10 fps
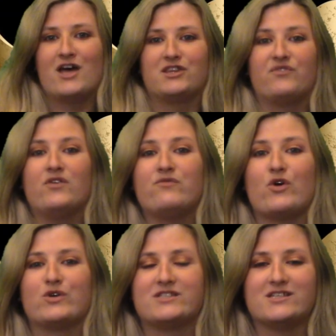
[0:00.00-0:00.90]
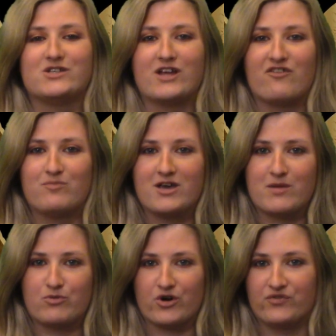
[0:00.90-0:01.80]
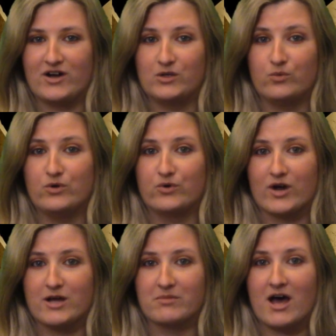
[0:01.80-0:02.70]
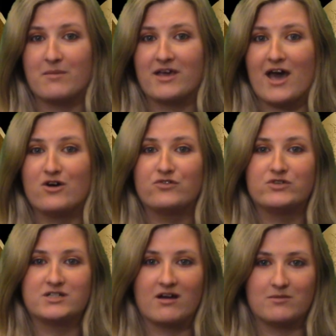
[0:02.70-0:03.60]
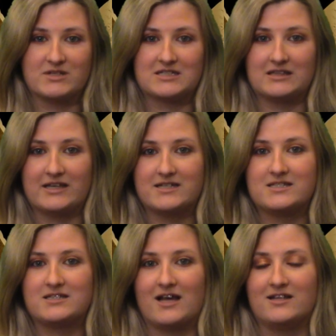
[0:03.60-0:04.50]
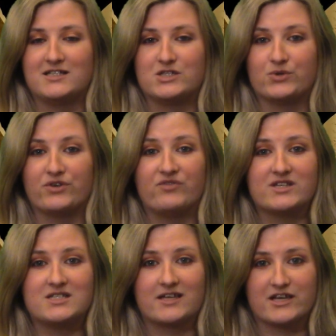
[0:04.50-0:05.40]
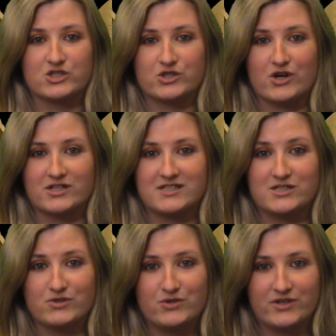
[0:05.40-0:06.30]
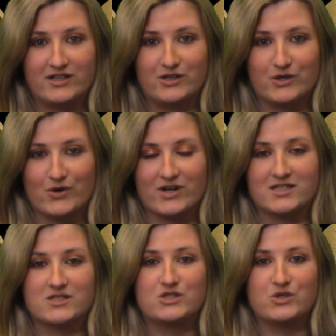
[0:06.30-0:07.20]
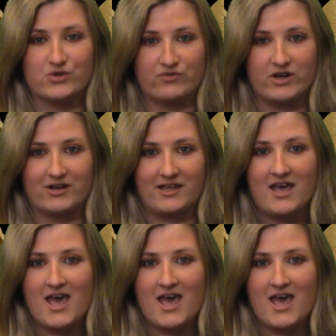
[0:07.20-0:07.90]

The film focuses on FBI profiler Will Graham coming out of retirement to lend his talents to an investigation on a serial killer known as the Tooth Fairy.